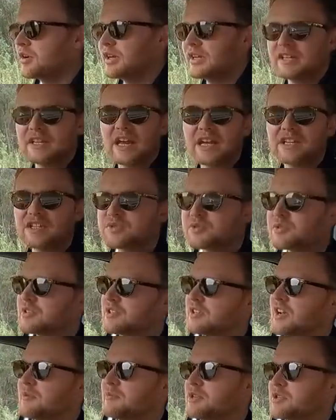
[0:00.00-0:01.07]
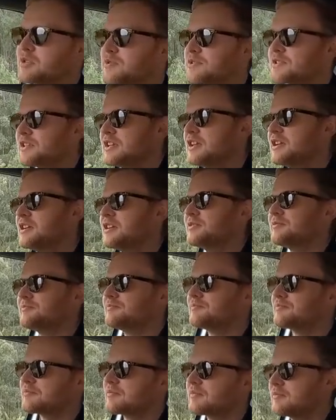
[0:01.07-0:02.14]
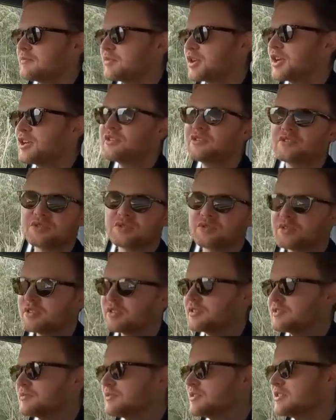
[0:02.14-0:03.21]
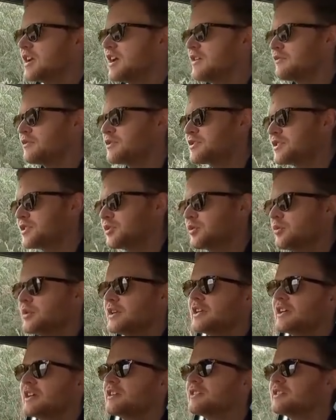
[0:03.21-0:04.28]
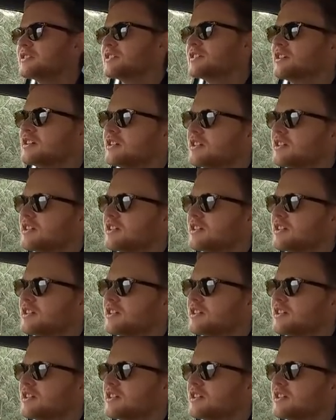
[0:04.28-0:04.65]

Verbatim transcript: engaged with it, I'm interested in it, but I don't do it every single weekend.